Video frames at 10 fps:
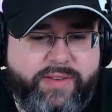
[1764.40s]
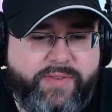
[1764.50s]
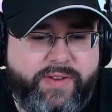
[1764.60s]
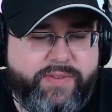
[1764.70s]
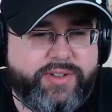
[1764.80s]

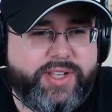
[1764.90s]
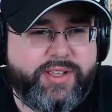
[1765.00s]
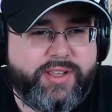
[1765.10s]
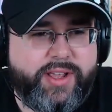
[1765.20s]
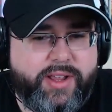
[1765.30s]
at first,
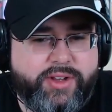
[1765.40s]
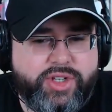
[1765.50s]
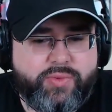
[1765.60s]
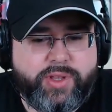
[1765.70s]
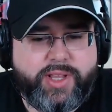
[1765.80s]
I I
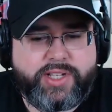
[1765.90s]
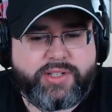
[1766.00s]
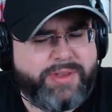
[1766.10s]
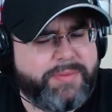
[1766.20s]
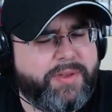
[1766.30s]
just realized you
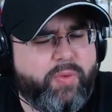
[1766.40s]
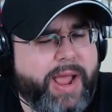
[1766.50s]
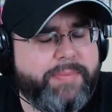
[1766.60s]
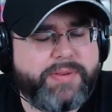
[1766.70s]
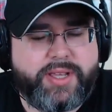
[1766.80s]
maybe
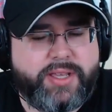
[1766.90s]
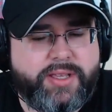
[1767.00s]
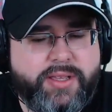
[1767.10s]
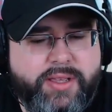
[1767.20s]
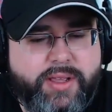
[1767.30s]
wrapped
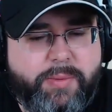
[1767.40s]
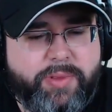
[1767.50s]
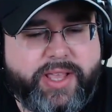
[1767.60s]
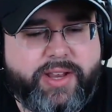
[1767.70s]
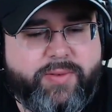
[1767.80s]
a
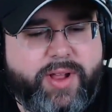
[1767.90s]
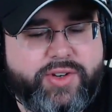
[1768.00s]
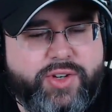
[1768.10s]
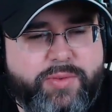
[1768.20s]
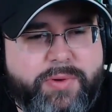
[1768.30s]
blanket
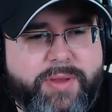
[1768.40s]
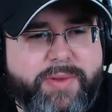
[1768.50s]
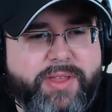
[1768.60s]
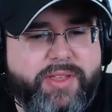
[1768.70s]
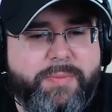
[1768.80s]
around you, but maybe
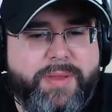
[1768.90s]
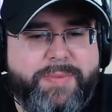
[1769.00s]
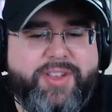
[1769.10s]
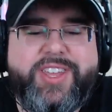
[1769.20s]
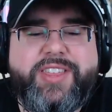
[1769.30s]
I thought
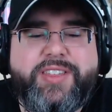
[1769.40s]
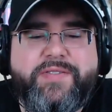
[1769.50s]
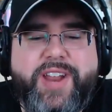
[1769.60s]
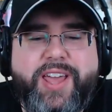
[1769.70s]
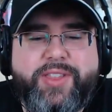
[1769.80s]
maybe Ethan
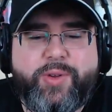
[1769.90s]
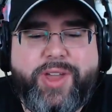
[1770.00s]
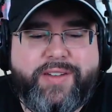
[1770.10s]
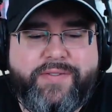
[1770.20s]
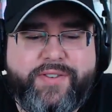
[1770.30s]
Flair thought you
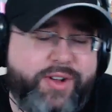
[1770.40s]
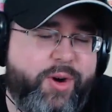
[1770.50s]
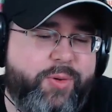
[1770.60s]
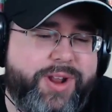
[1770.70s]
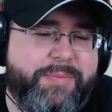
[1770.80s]
had a fur
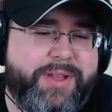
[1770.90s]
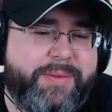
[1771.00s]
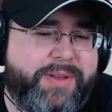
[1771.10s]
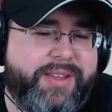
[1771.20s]
coat on, baby,